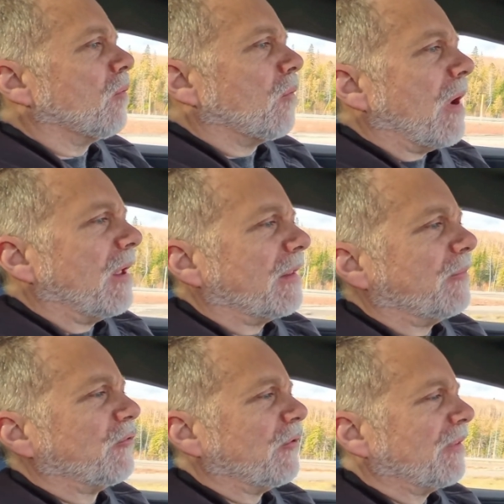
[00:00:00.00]
while
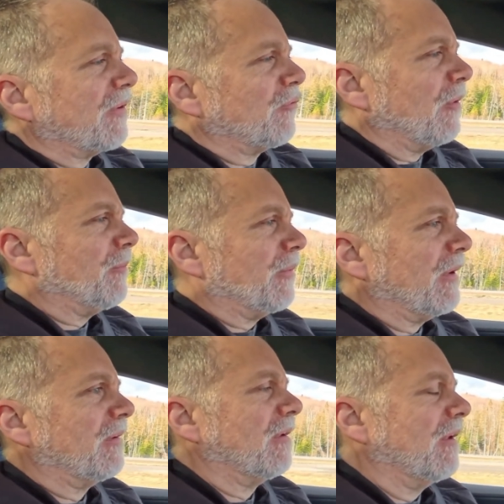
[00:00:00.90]
I'm doing this trip,
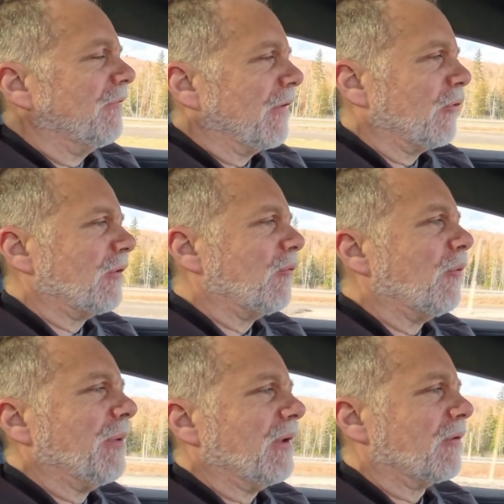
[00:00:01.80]
I figured it
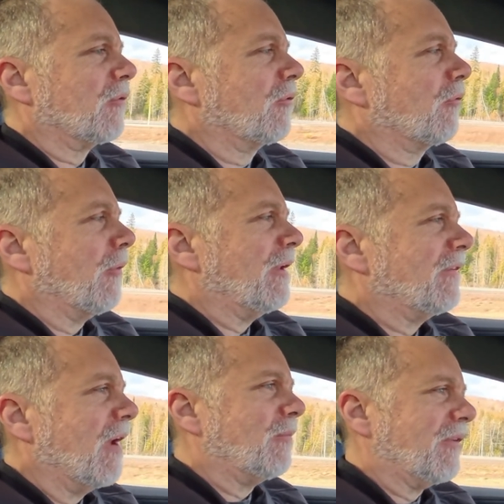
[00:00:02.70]
would be a great
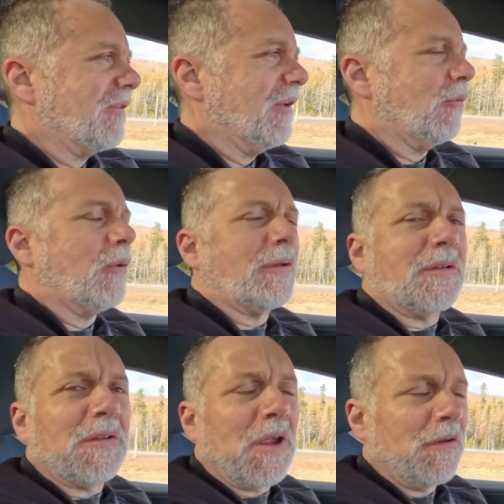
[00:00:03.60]
time to see what
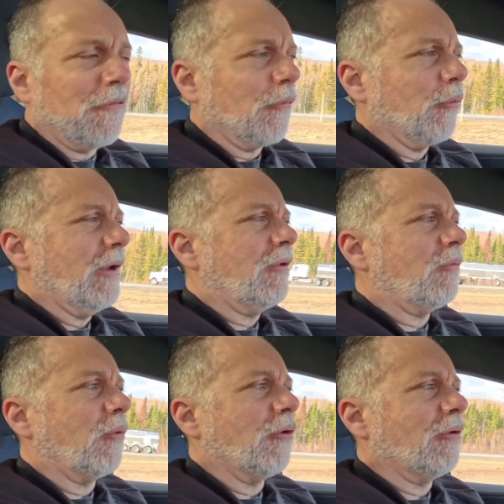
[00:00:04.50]
kind of
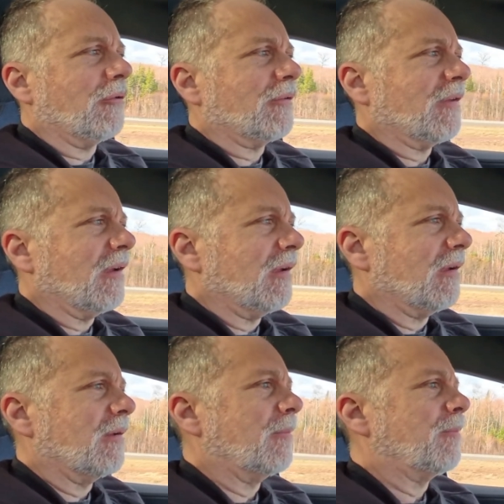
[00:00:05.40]
real-world
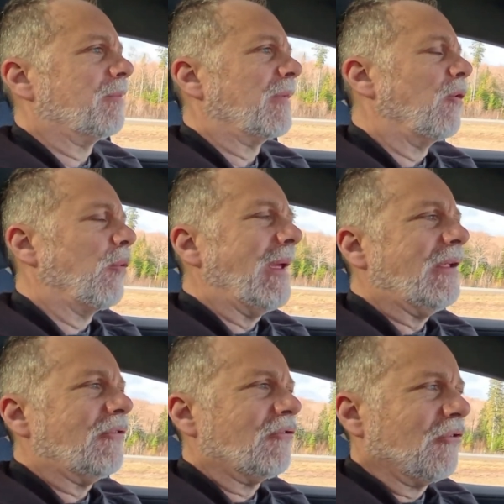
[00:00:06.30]

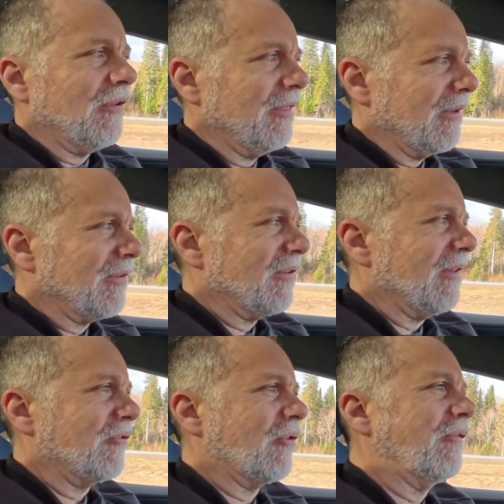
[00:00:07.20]
range this
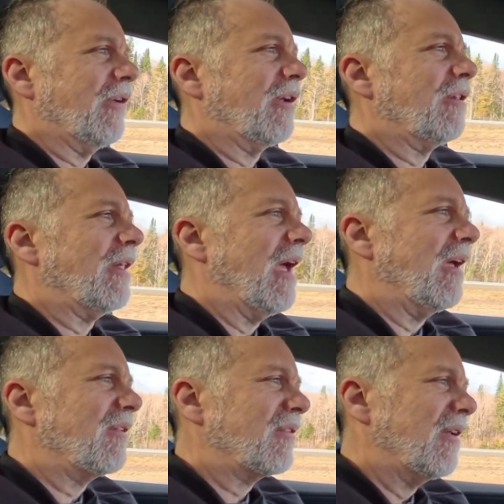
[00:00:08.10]
electric vehicle
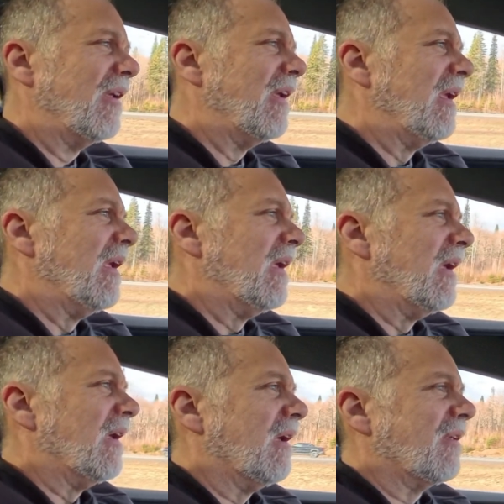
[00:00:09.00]
has.
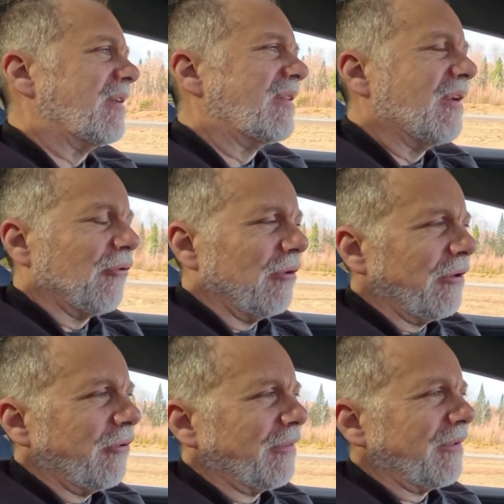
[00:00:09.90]
As I said
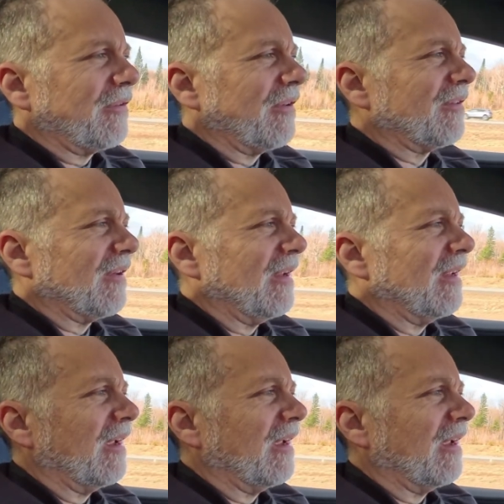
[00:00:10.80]
earlier, this is a